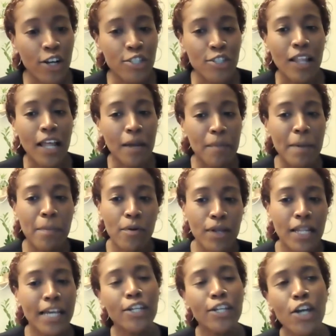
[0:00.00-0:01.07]
So a lot of people were
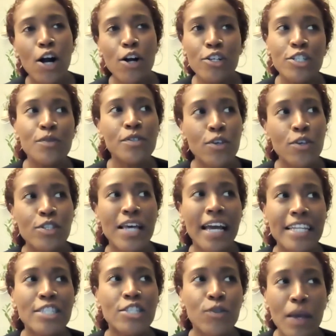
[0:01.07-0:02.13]
like, no, she was so
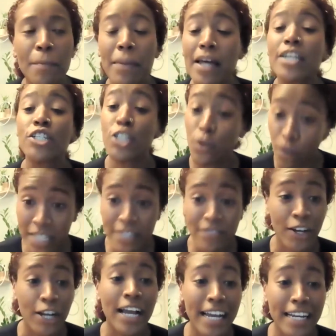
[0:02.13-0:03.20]
kind and sweet, but she was
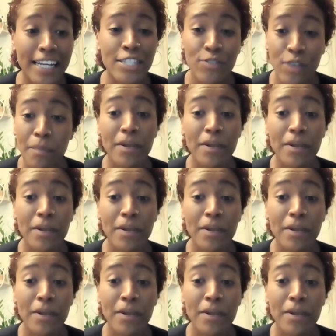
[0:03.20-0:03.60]
very kind and sweet.